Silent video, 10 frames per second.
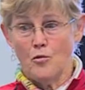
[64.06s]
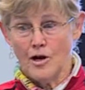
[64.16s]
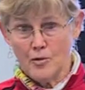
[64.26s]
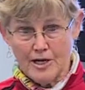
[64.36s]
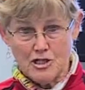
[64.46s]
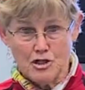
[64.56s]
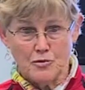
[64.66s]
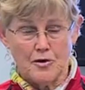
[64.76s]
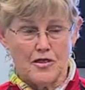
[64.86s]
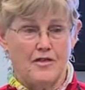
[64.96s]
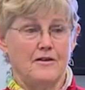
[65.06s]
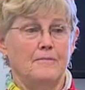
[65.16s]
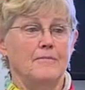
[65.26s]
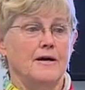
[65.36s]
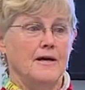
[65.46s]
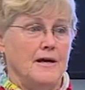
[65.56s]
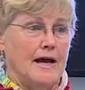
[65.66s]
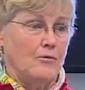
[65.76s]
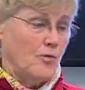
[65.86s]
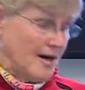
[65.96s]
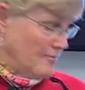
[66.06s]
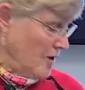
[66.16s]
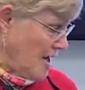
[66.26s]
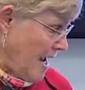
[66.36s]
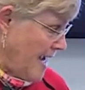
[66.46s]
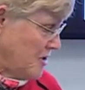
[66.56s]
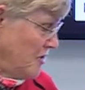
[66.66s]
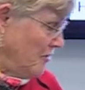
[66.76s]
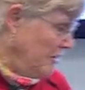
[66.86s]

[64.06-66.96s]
what do I do with them? And what I'm going to ask you